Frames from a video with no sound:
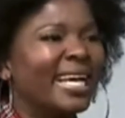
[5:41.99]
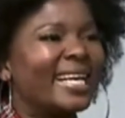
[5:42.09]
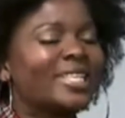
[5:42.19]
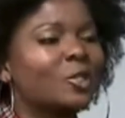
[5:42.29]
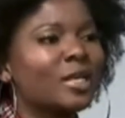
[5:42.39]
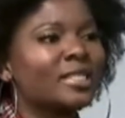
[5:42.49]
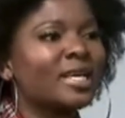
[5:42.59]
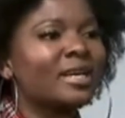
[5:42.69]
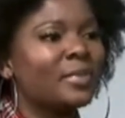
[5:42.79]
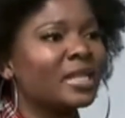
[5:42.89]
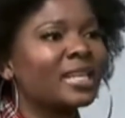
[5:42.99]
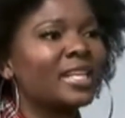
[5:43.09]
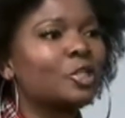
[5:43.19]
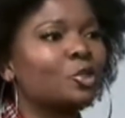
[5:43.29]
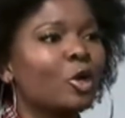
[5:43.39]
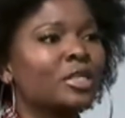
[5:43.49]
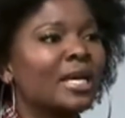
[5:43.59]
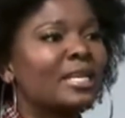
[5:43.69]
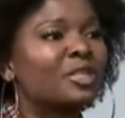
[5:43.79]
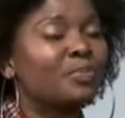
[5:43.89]
it does not necessarily mean that there's not
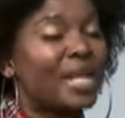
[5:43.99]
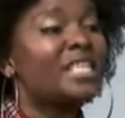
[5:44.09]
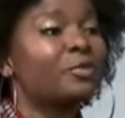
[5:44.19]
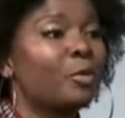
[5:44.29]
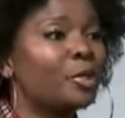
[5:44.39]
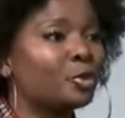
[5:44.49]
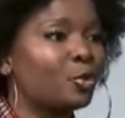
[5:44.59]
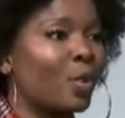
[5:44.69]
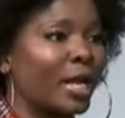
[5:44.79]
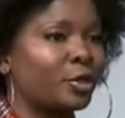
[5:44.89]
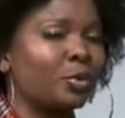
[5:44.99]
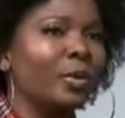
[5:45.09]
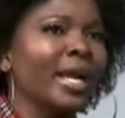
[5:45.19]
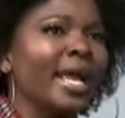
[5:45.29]
a space for me to do what I do.